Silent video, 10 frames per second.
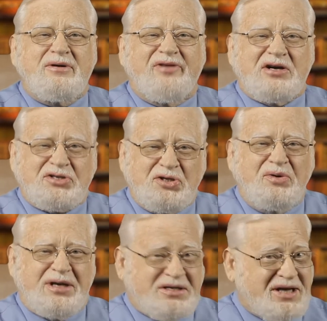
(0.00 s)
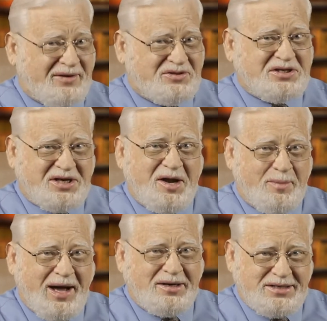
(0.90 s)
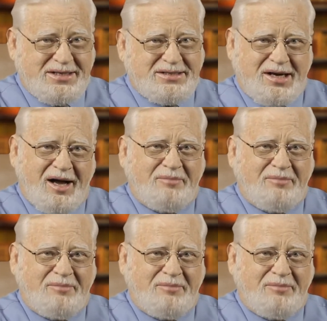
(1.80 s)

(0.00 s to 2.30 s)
our students have to say about DSOM.